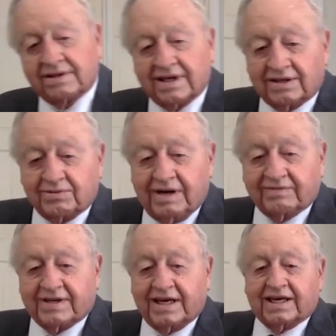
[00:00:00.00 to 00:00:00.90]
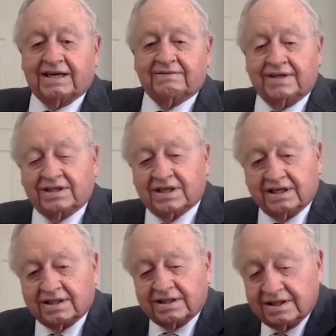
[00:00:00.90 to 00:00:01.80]
Yes, we have to take care of each
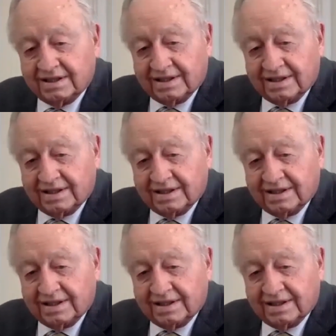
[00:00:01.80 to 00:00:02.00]
other.